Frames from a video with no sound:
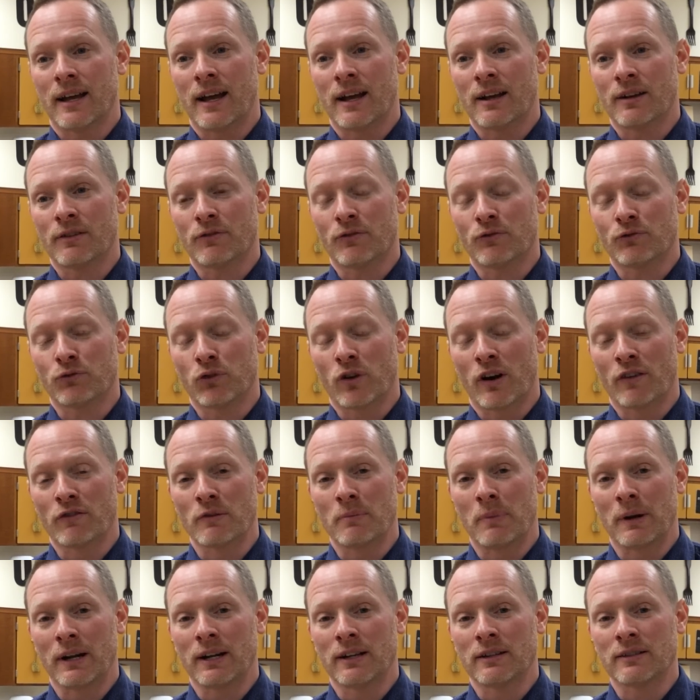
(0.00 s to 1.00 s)
uh, for
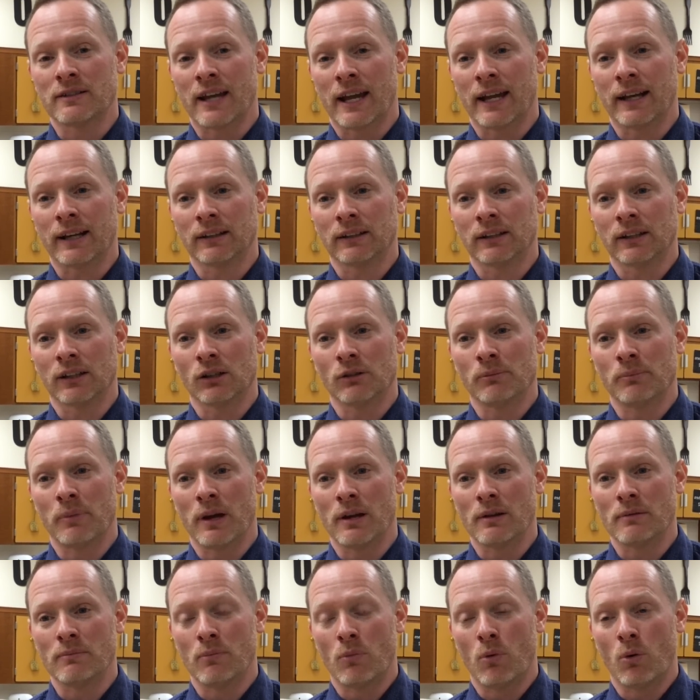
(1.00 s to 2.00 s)
everybody to take a little
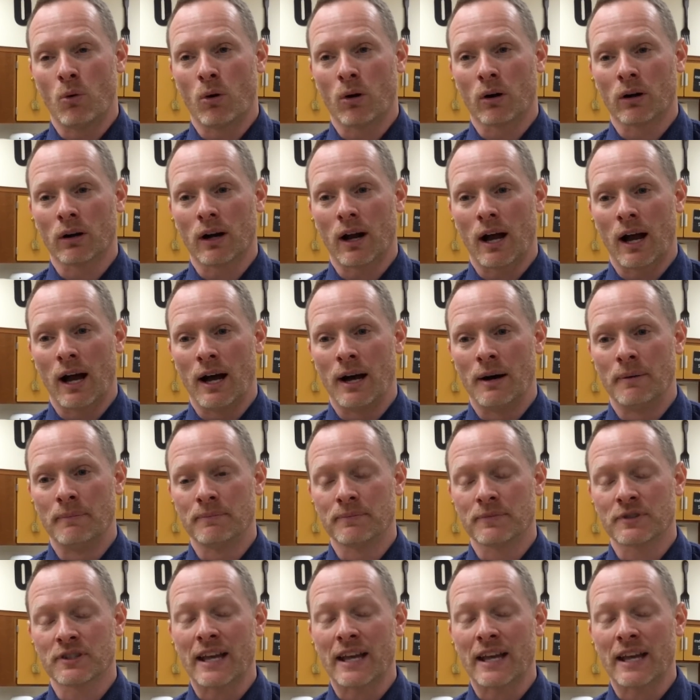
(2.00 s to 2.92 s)
bit more um,